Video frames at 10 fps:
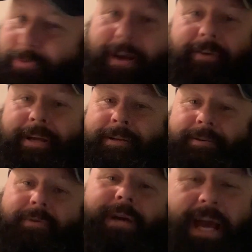variant,
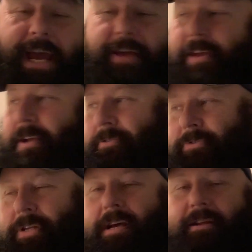okay? Things,
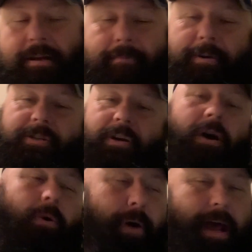numbers are
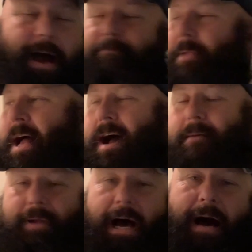going up, blah,
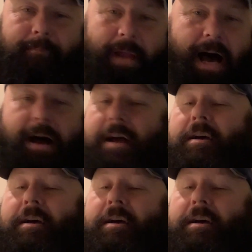blah, blah.